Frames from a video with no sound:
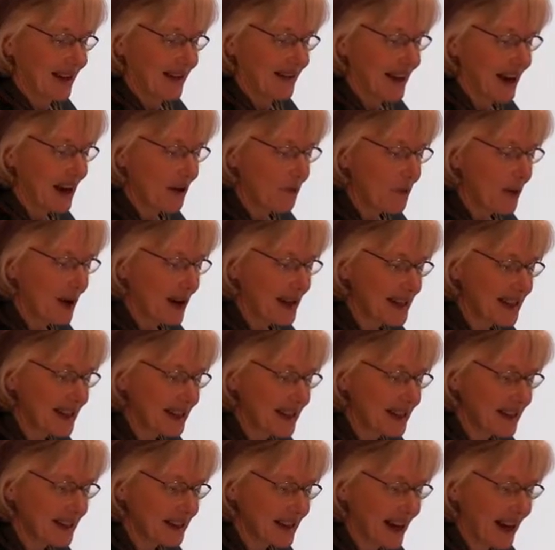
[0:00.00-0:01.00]
That
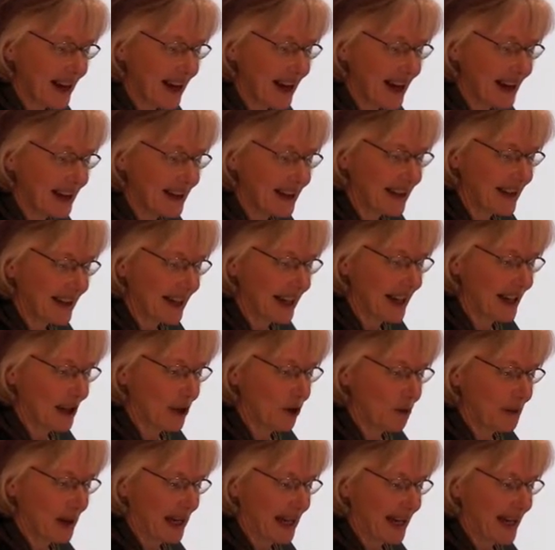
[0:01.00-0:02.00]
wasn't an
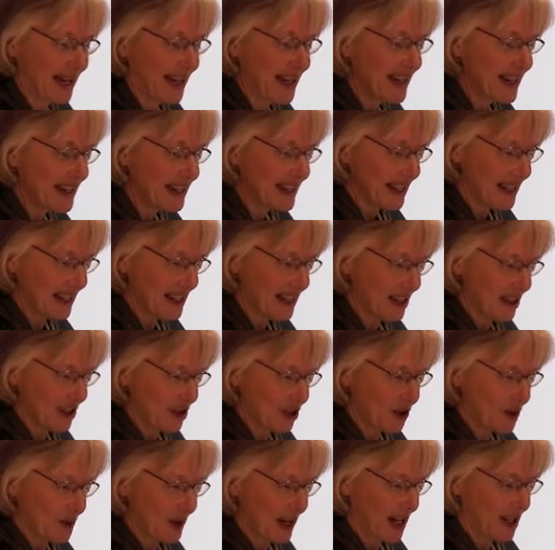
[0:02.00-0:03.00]
it'll be easy
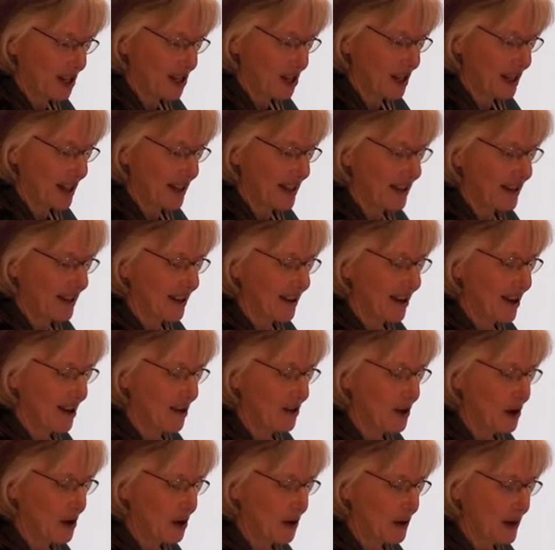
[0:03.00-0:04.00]
situation,
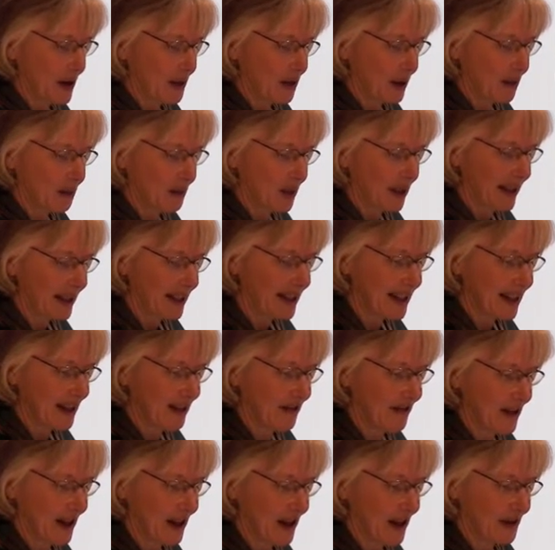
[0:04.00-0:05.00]
although there were plenty
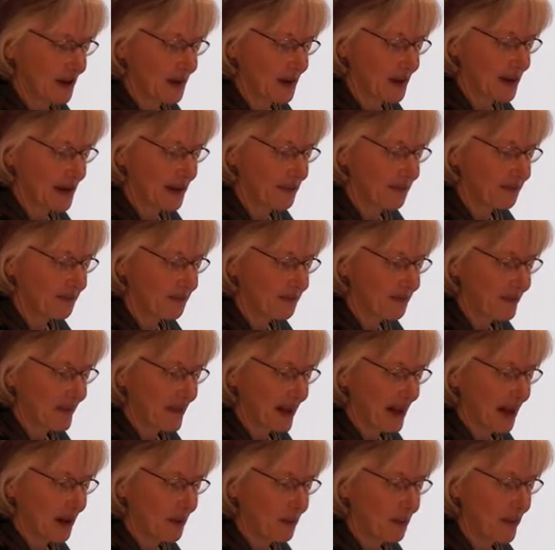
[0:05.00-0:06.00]
of those,
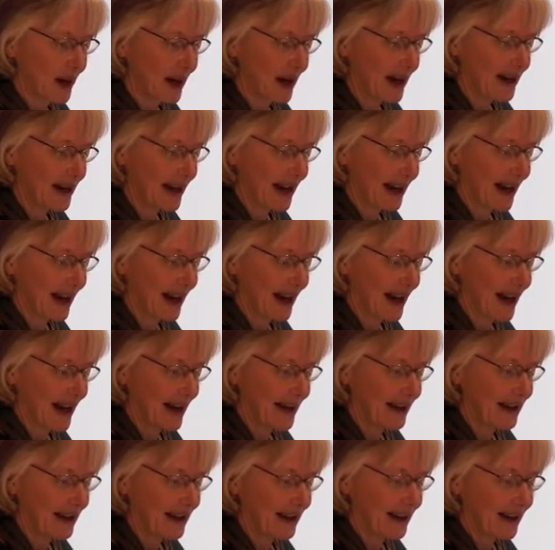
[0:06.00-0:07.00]
but
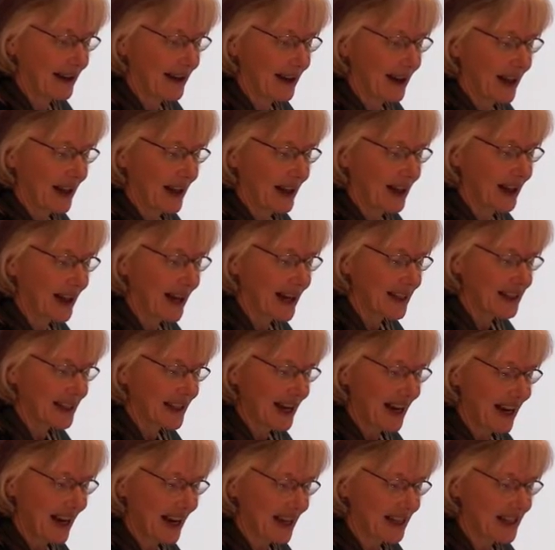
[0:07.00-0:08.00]
an let's
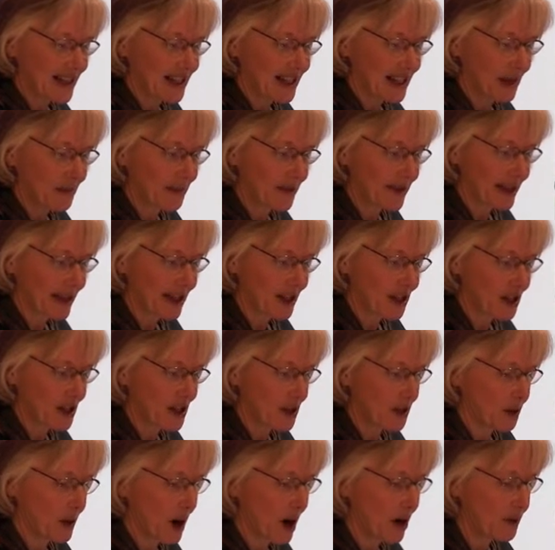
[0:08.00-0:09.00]
add something to
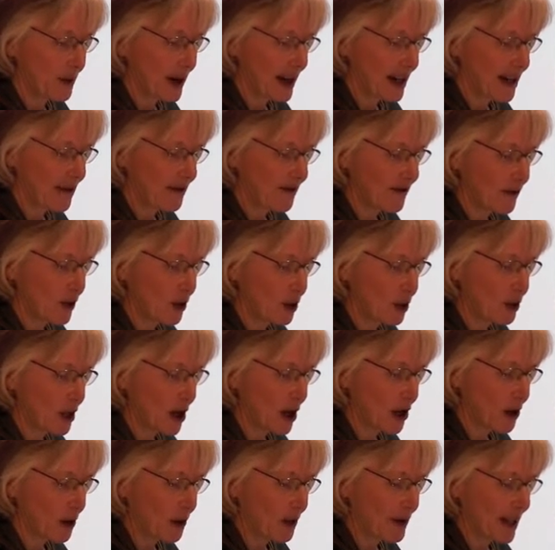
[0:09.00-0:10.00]
your already full
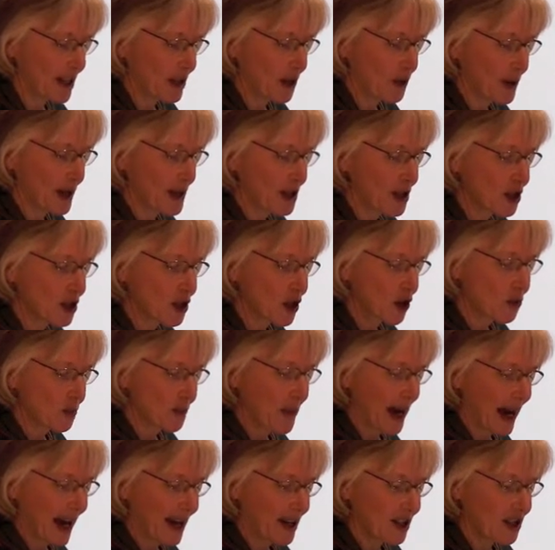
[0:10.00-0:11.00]
load that you are so
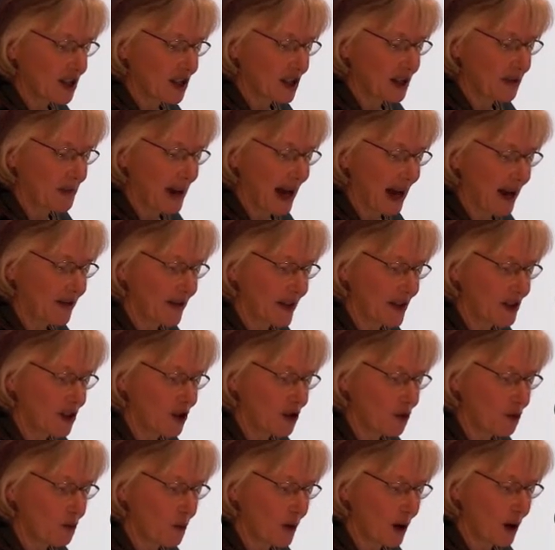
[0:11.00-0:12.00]
passionate about that
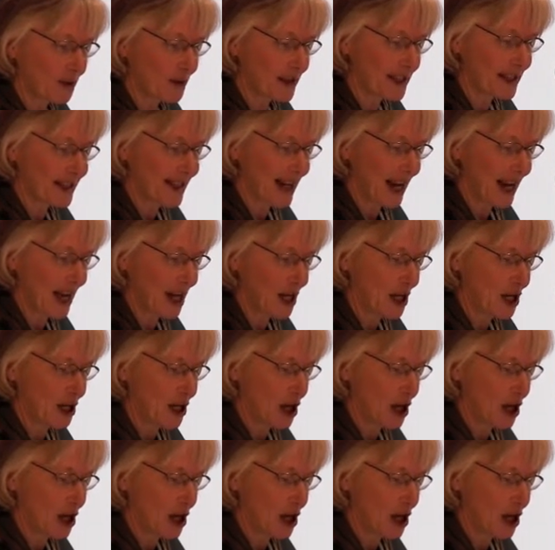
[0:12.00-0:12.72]
you won't say